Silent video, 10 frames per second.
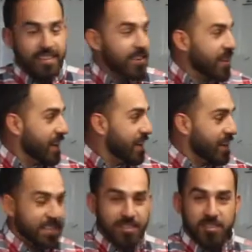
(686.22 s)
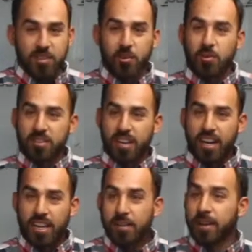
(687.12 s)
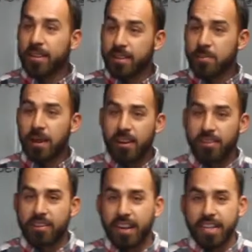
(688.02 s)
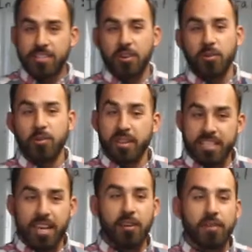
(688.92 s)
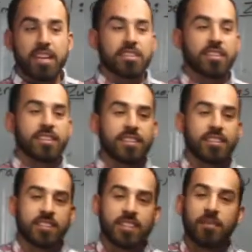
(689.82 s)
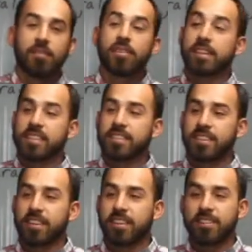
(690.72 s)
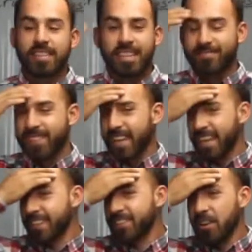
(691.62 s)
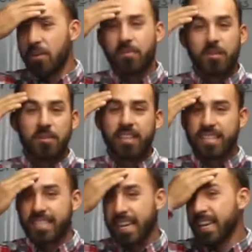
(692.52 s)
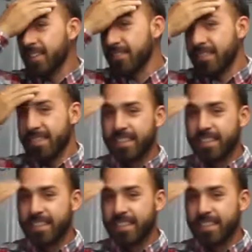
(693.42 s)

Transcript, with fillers: Okay, that so we're talking about the power of God. So uh, salvation, you know, some of us here is like, ah, I don't know if I'm really saved,